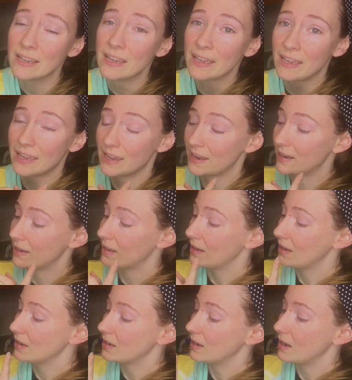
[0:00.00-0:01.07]
And
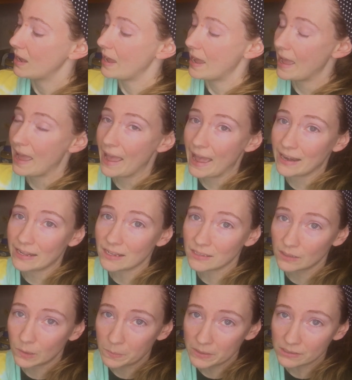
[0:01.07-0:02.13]
adding a
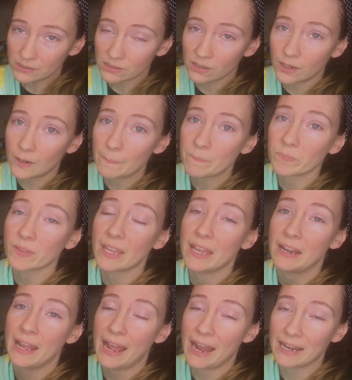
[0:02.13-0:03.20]
little bit of salt
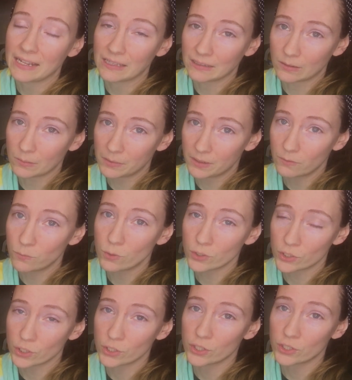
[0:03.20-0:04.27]
and adding a little bit of
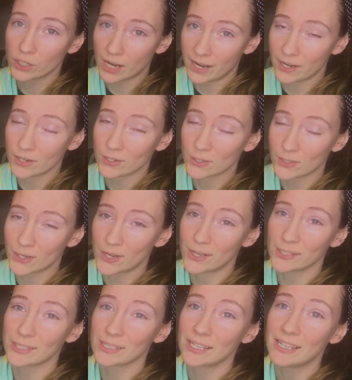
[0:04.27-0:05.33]
Worcestershire
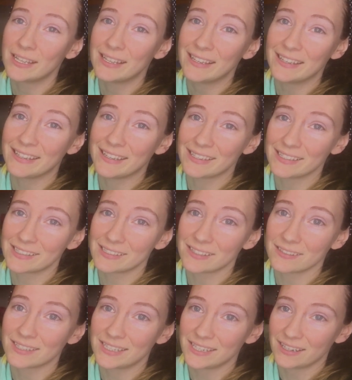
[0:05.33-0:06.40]
sauce is
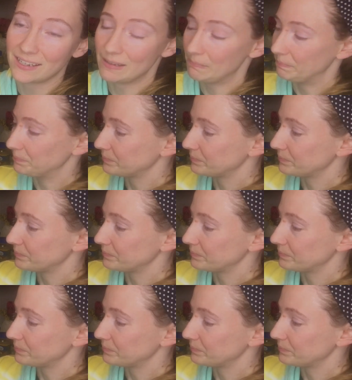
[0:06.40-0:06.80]
the ticket.